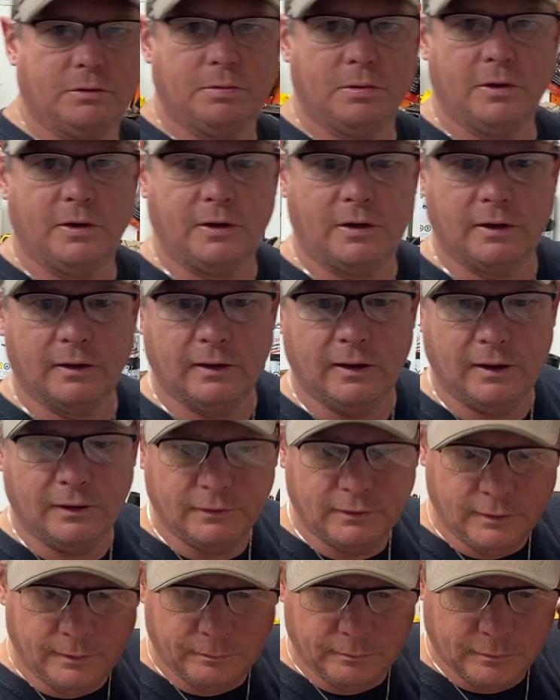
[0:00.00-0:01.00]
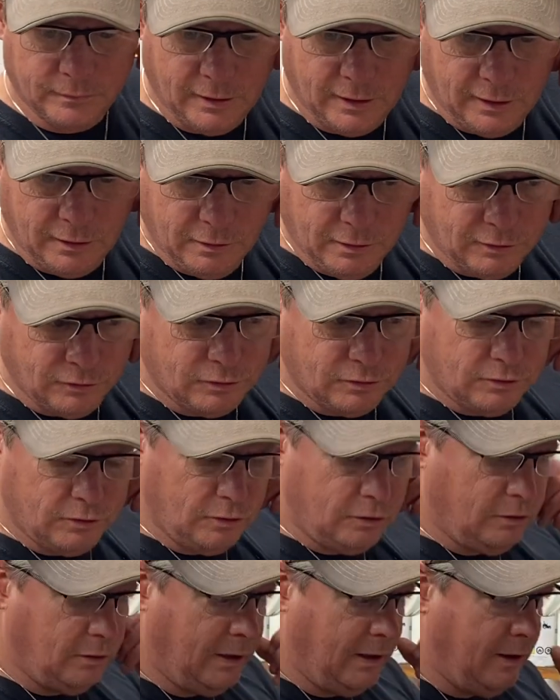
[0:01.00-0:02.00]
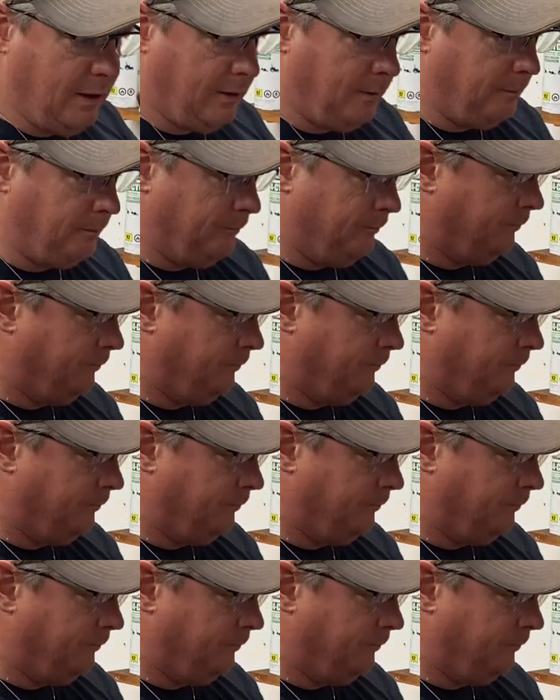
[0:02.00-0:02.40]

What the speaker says: pretty good last night. Anyways, so hey,